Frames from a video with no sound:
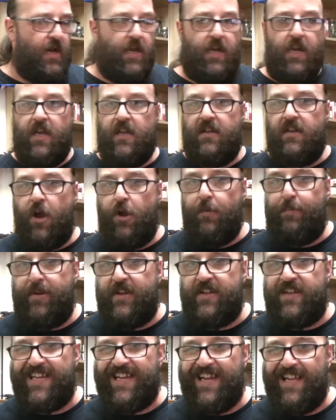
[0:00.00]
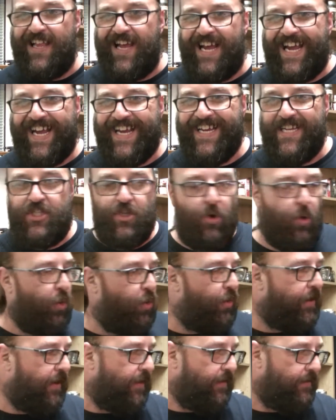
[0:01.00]
In no particular age
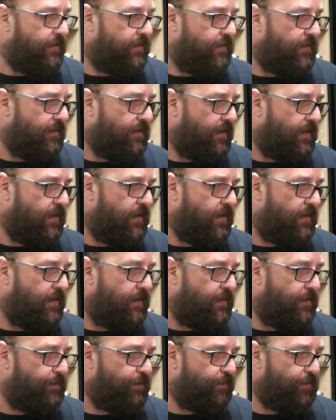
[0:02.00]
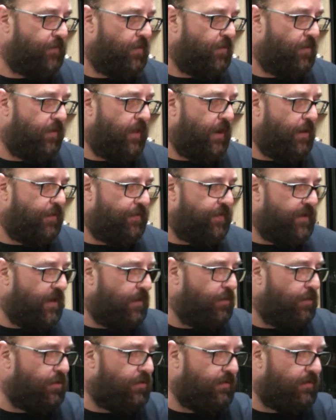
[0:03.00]
order. Although I think I
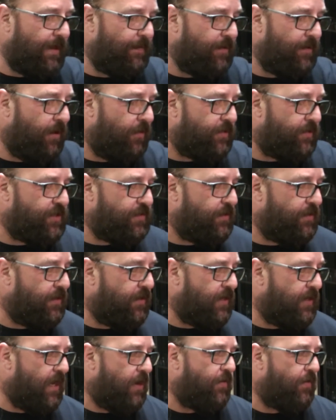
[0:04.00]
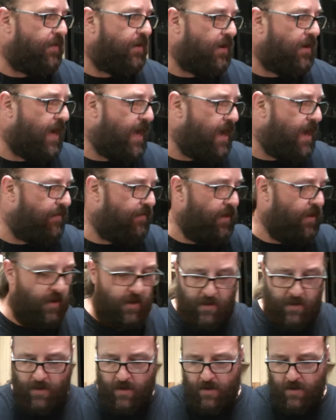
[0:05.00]
will grab the oldest one I know that I have.
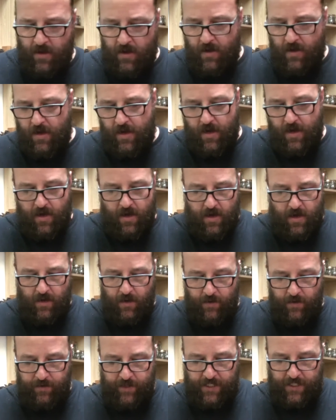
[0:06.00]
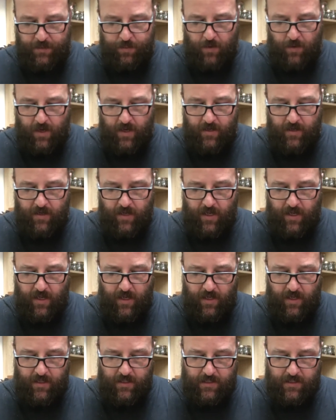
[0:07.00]
This one
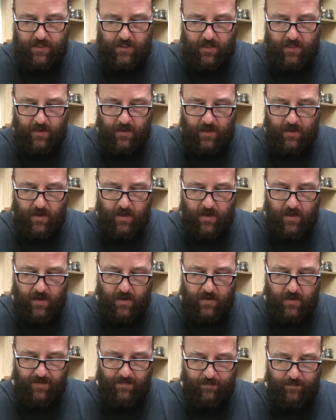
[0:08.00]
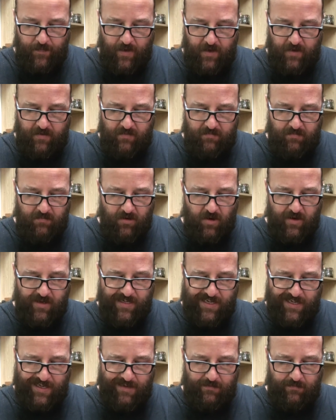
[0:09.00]
is a
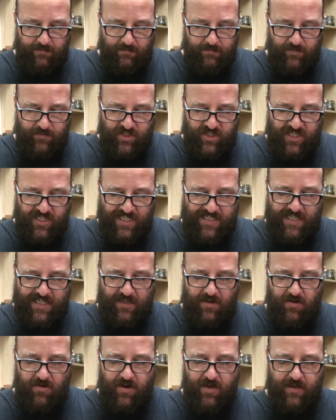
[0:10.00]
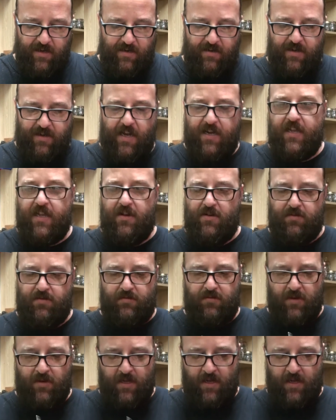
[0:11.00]
1969 Dunhill.